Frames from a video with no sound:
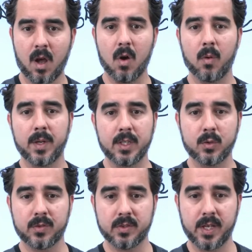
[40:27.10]
Oh, but
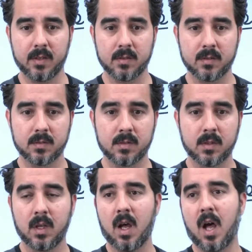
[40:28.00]
interesting.
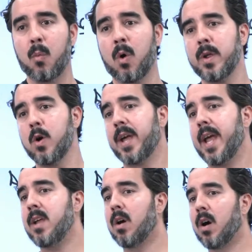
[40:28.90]
Were we
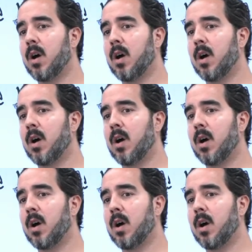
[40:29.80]
okay